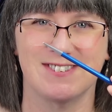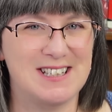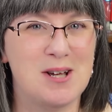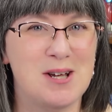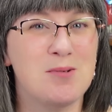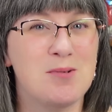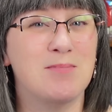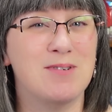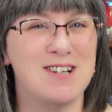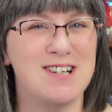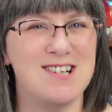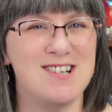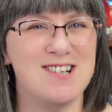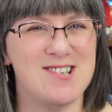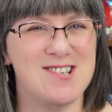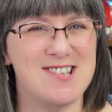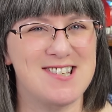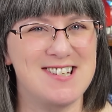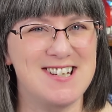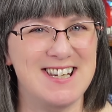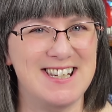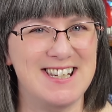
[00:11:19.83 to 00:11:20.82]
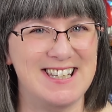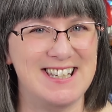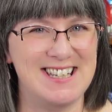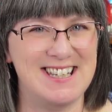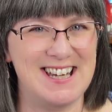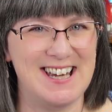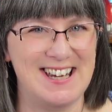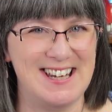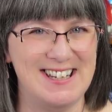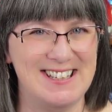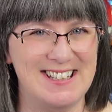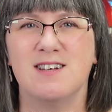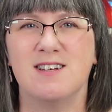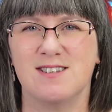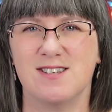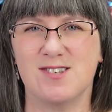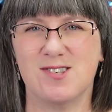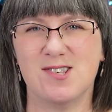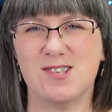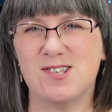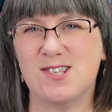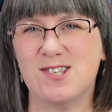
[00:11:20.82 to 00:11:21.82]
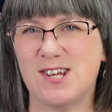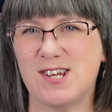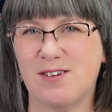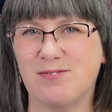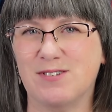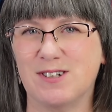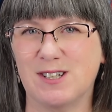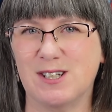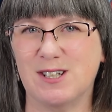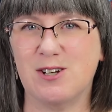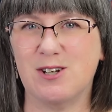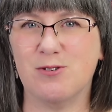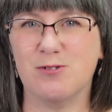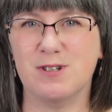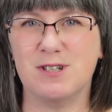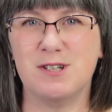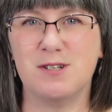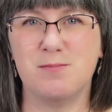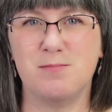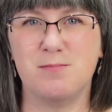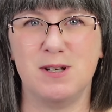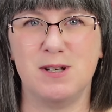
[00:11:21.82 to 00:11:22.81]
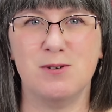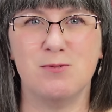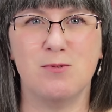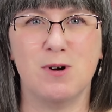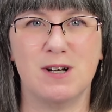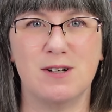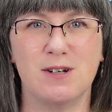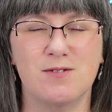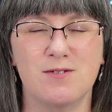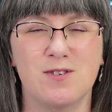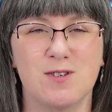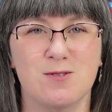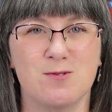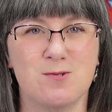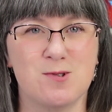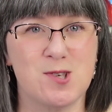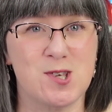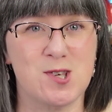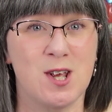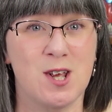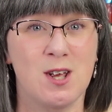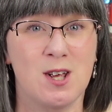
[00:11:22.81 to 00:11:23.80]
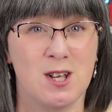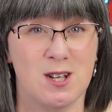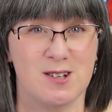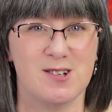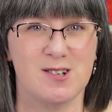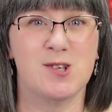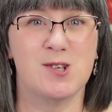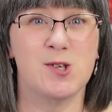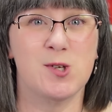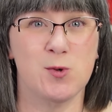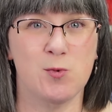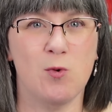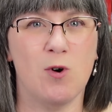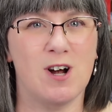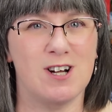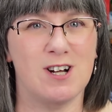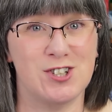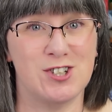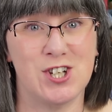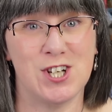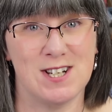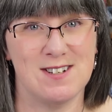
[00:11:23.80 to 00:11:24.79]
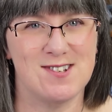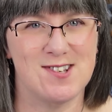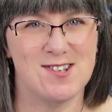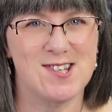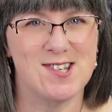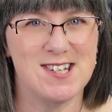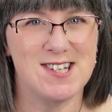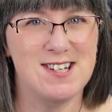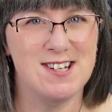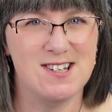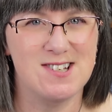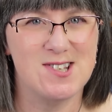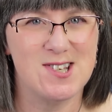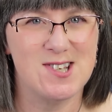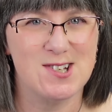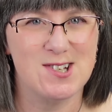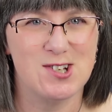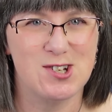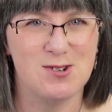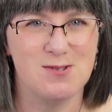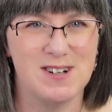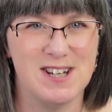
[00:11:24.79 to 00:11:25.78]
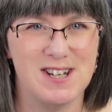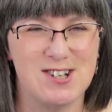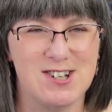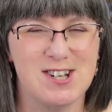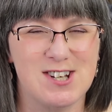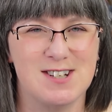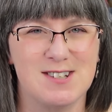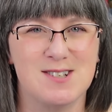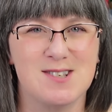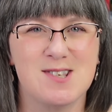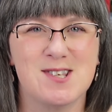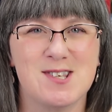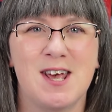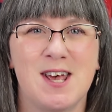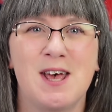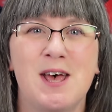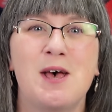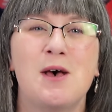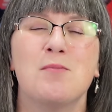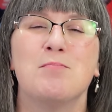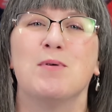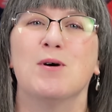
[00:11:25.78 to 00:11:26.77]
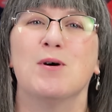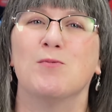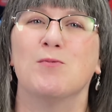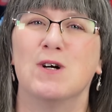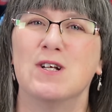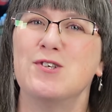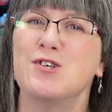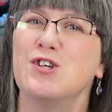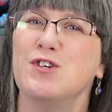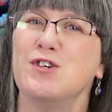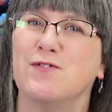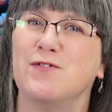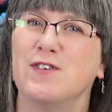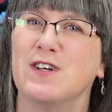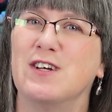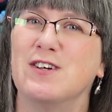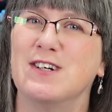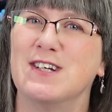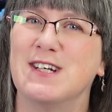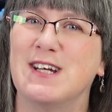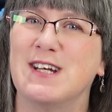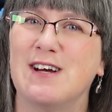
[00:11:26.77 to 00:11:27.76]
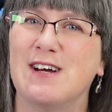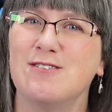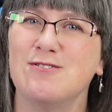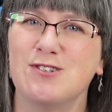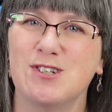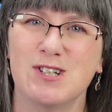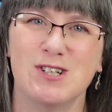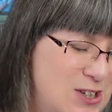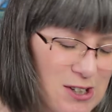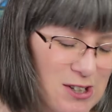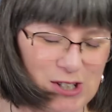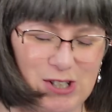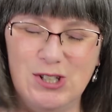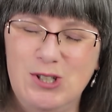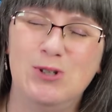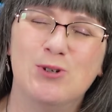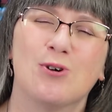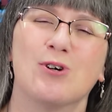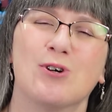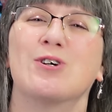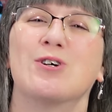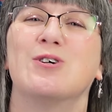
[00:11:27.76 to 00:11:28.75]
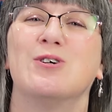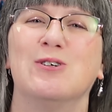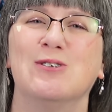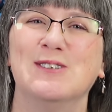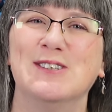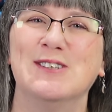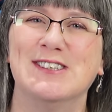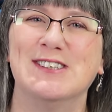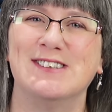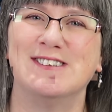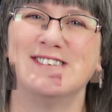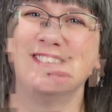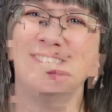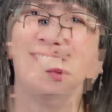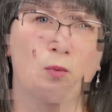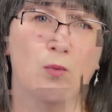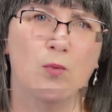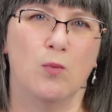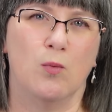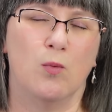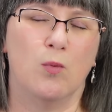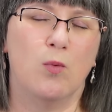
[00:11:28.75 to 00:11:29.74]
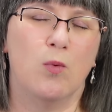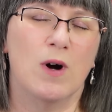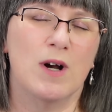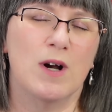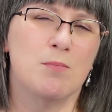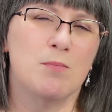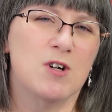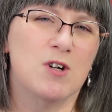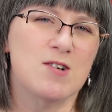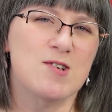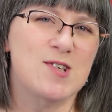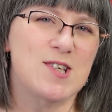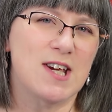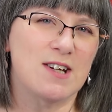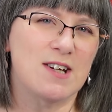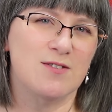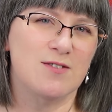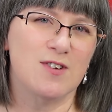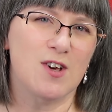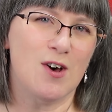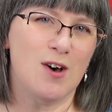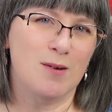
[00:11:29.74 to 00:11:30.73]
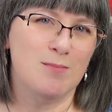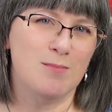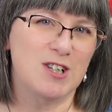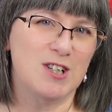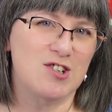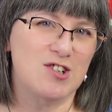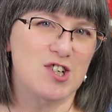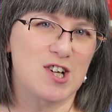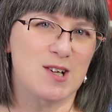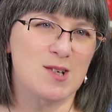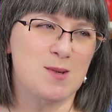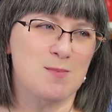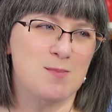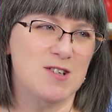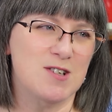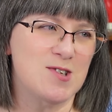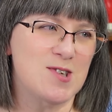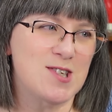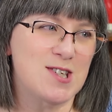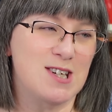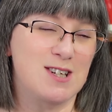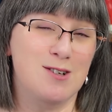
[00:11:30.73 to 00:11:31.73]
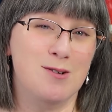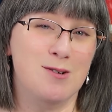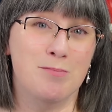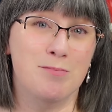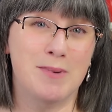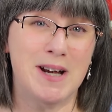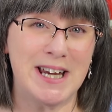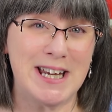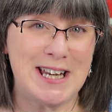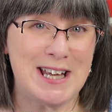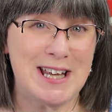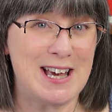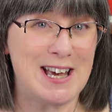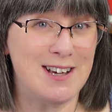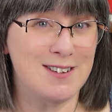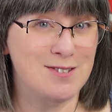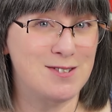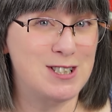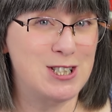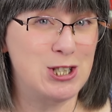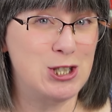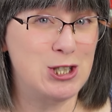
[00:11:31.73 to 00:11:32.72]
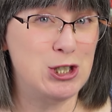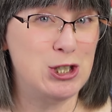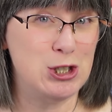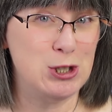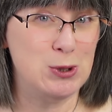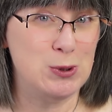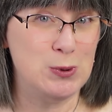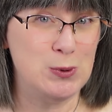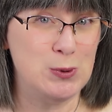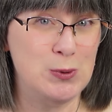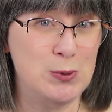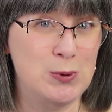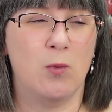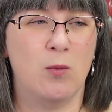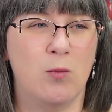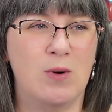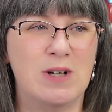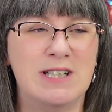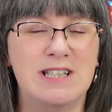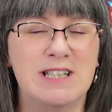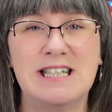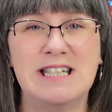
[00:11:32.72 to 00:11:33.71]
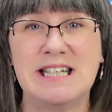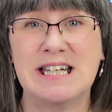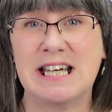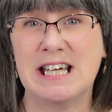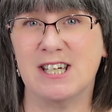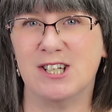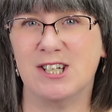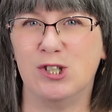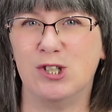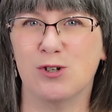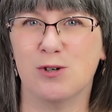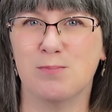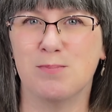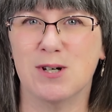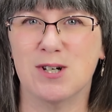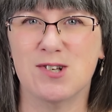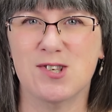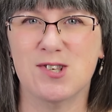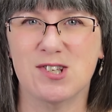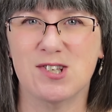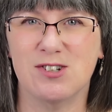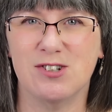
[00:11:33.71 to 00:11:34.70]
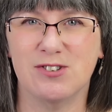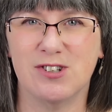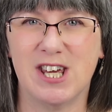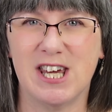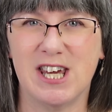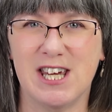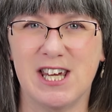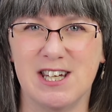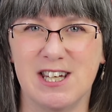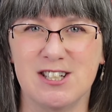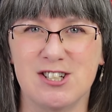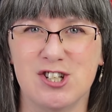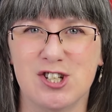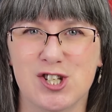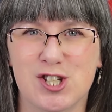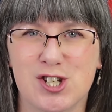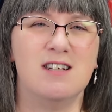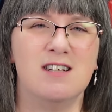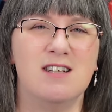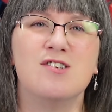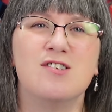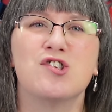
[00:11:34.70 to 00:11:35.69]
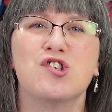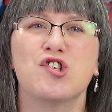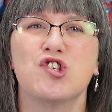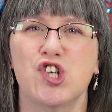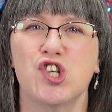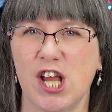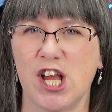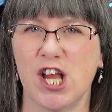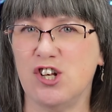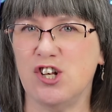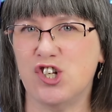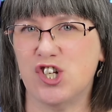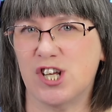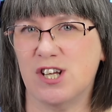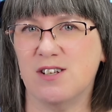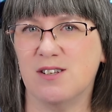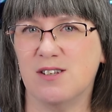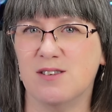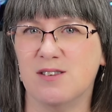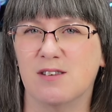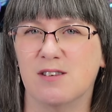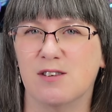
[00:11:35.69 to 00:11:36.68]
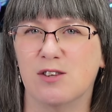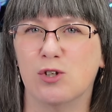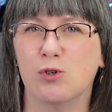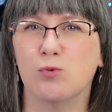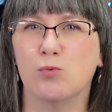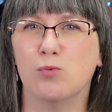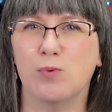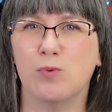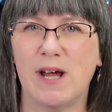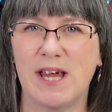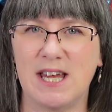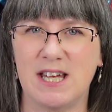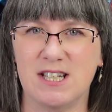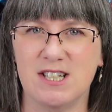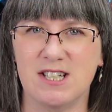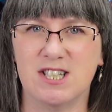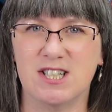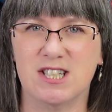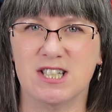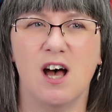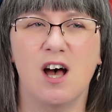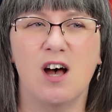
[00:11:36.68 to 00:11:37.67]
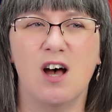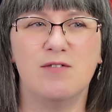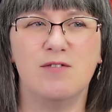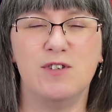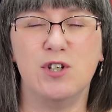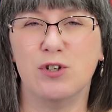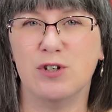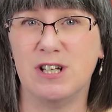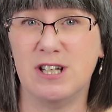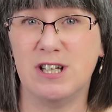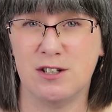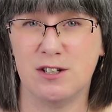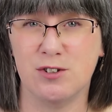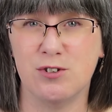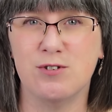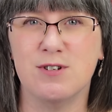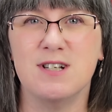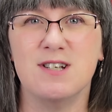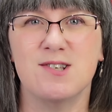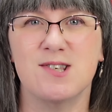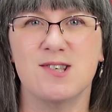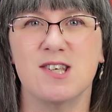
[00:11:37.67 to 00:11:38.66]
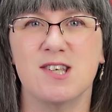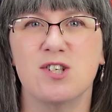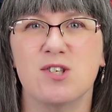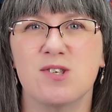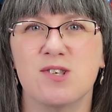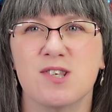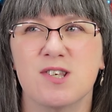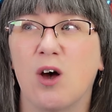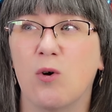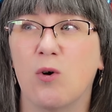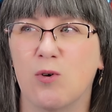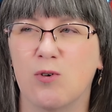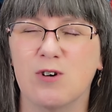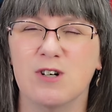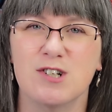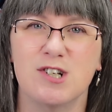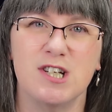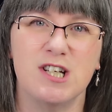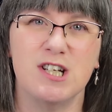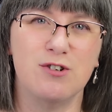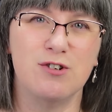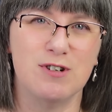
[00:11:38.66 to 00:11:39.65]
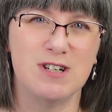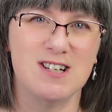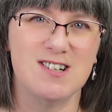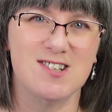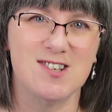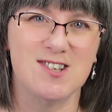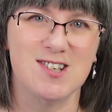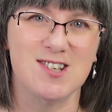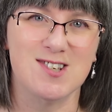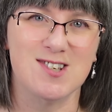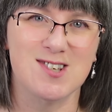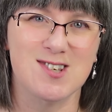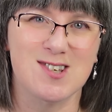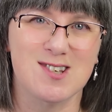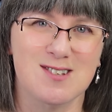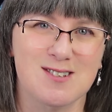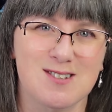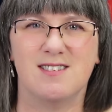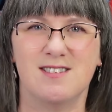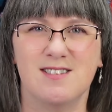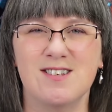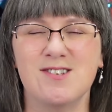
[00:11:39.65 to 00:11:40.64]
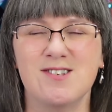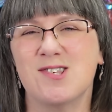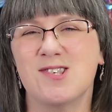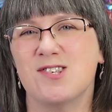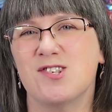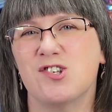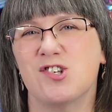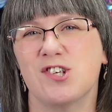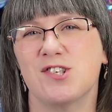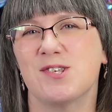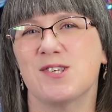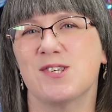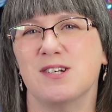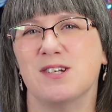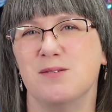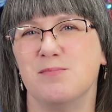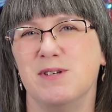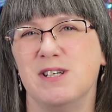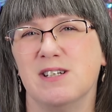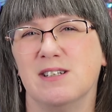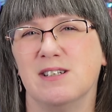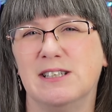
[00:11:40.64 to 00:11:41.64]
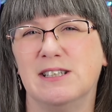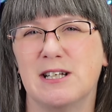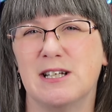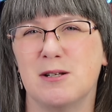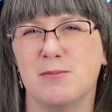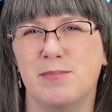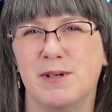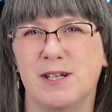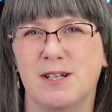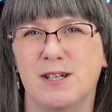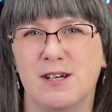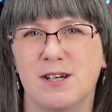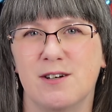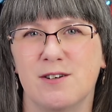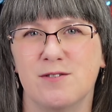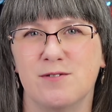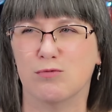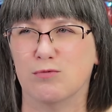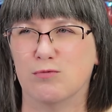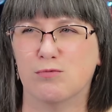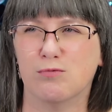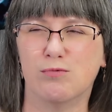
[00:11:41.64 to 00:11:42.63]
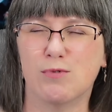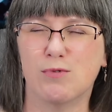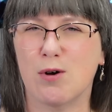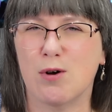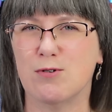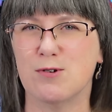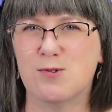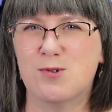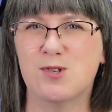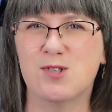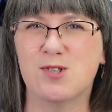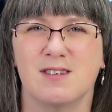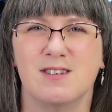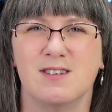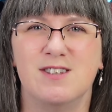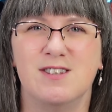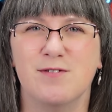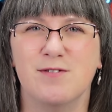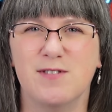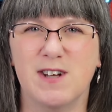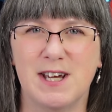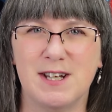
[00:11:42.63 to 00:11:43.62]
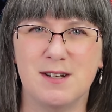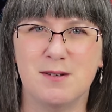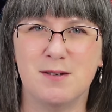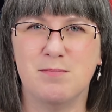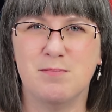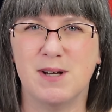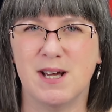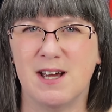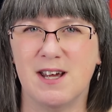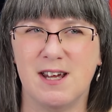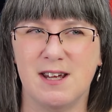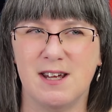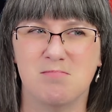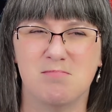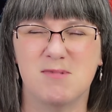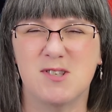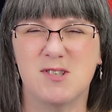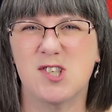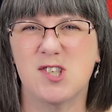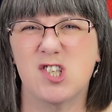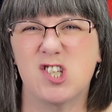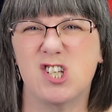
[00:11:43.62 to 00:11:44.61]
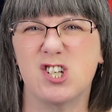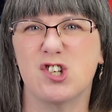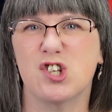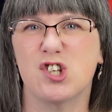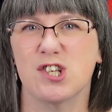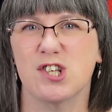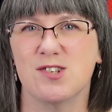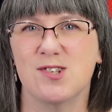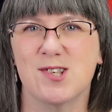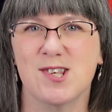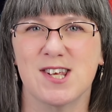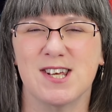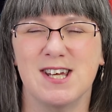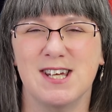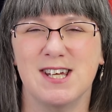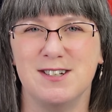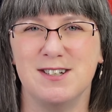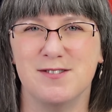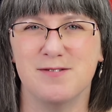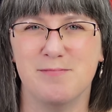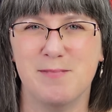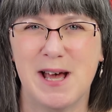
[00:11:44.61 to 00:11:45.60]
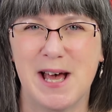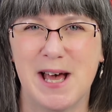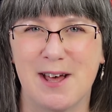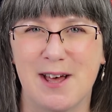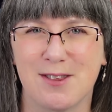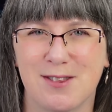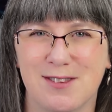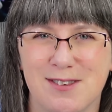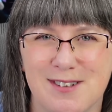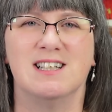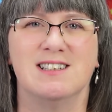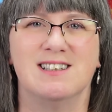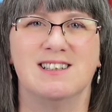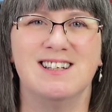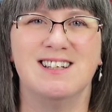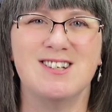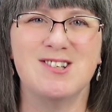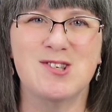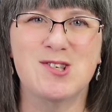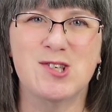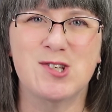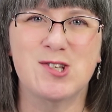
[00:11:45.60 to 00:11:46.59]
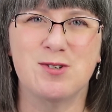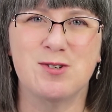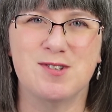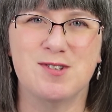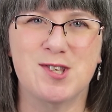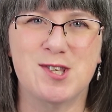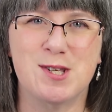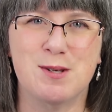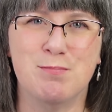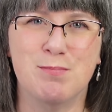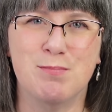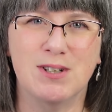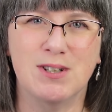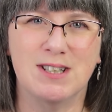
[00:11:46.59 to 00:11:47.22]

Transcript: Pretty sneaky, hey? This is definitely going to be one of those swatch and see situations. But once you figured it out, you're golden. One more set of common adjustments that you might have to do when knitting at your personal gauge is changing the rate of your increases or decreases. This is just going to be a little bit of rows divided by stitches kind of math. Let's do a simple